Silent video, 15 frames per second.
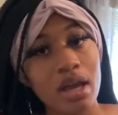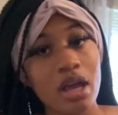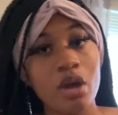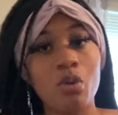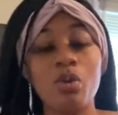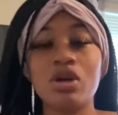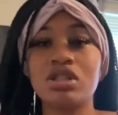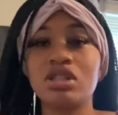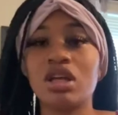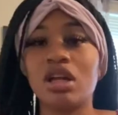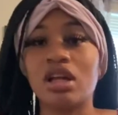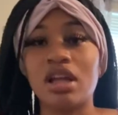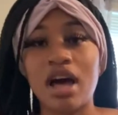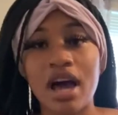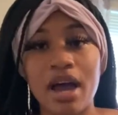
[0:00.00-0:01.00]
It wasn't a
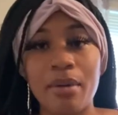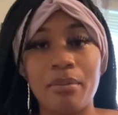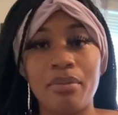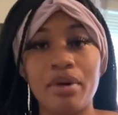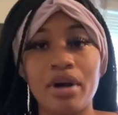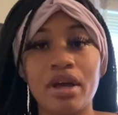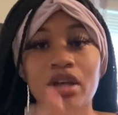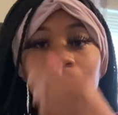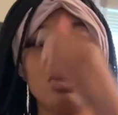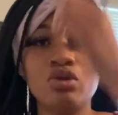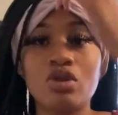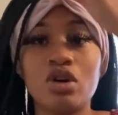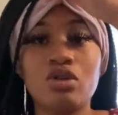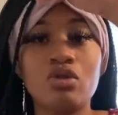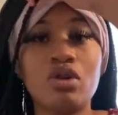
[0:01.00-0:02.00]
lot, but you
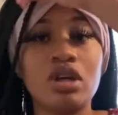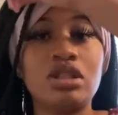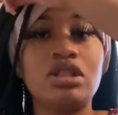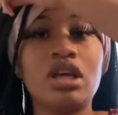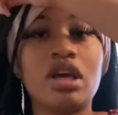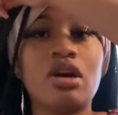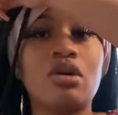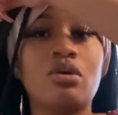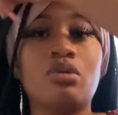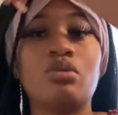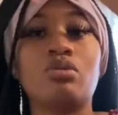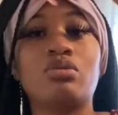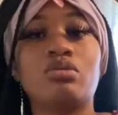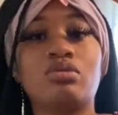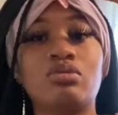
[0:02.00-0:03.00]
know, you could tell
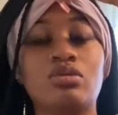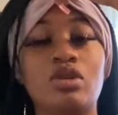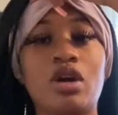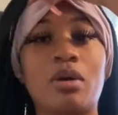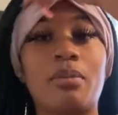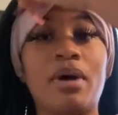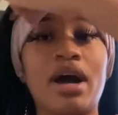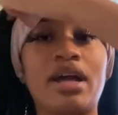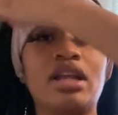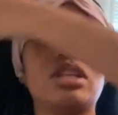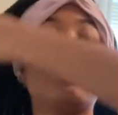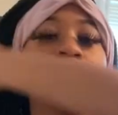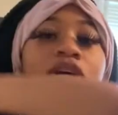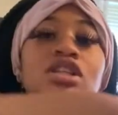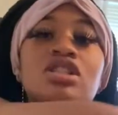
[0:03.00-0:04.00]
your body,
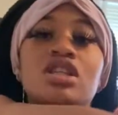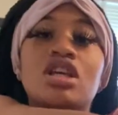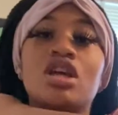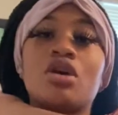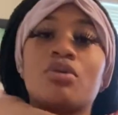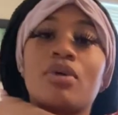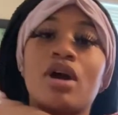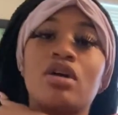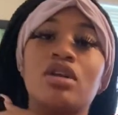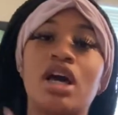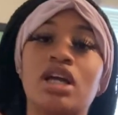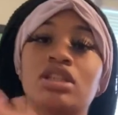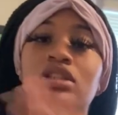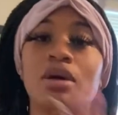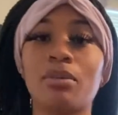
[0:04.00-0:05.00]
especially around
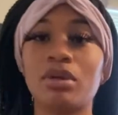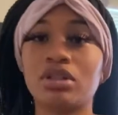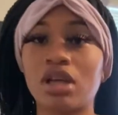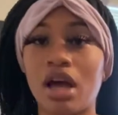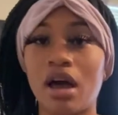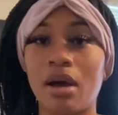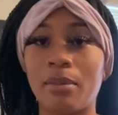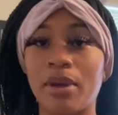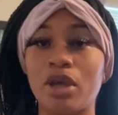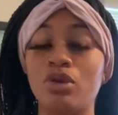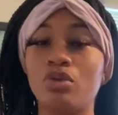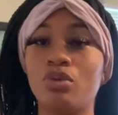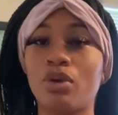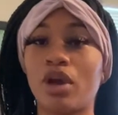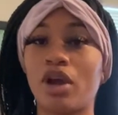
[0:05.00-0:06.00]
like summertime and
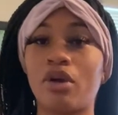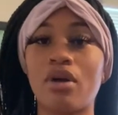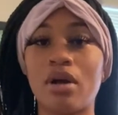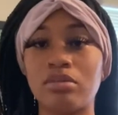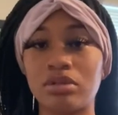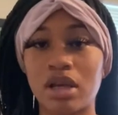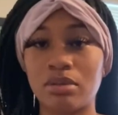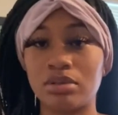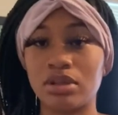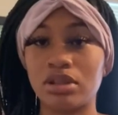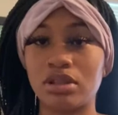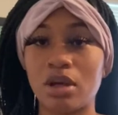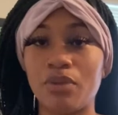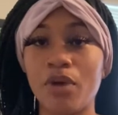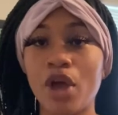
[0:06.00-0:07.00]
you wearing crop tops and
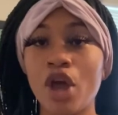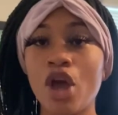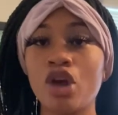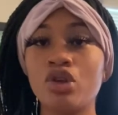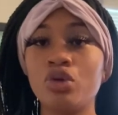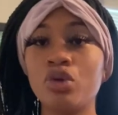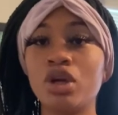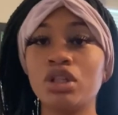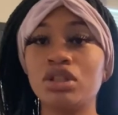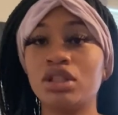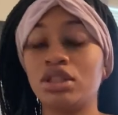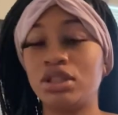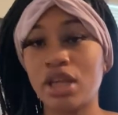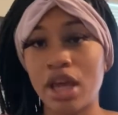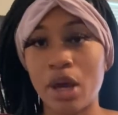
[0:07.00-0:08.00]
stuff. You could
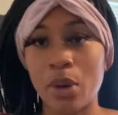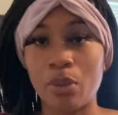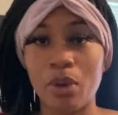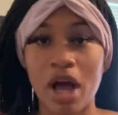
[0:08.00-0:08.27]
just tell.